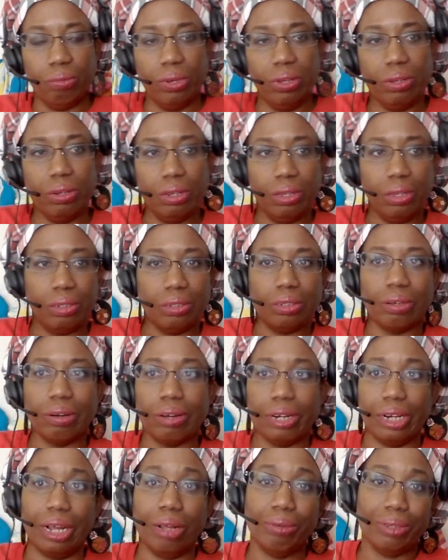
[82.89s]
We're going to get
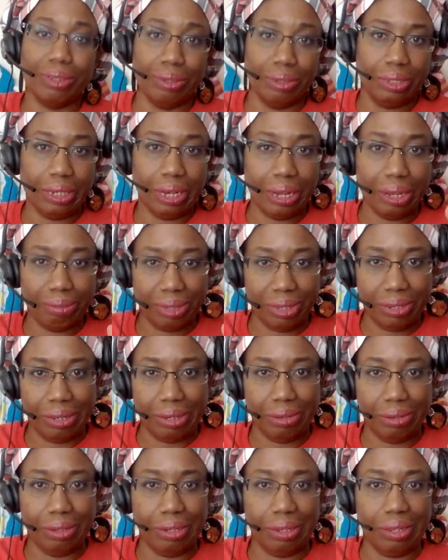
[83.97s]
started. I was on time
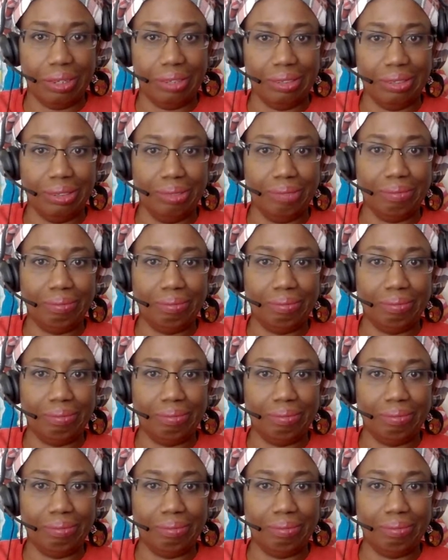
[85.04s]
today, you guys.